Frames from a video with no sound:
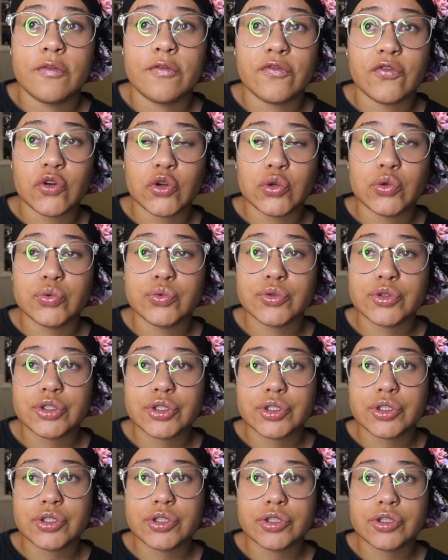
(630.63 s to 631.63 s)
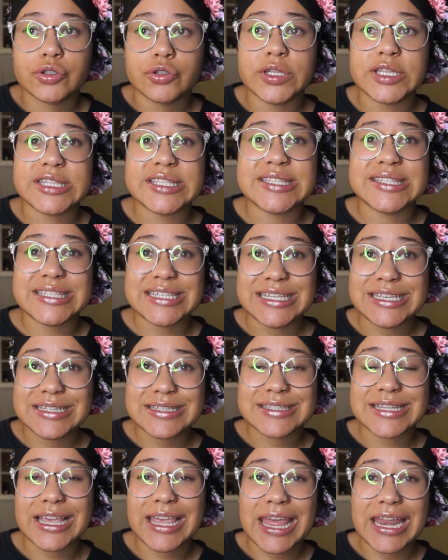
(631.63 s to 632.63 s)
fruits with
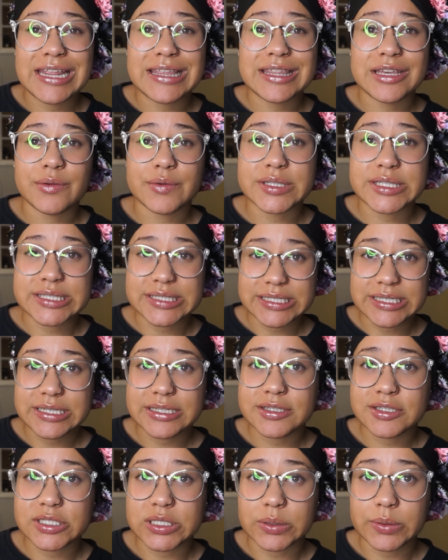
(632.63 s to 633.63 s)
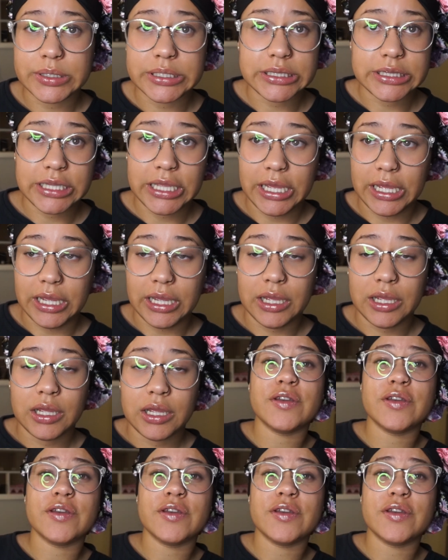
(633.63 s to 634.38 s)
seeds, like anything with seeds, don't eat that.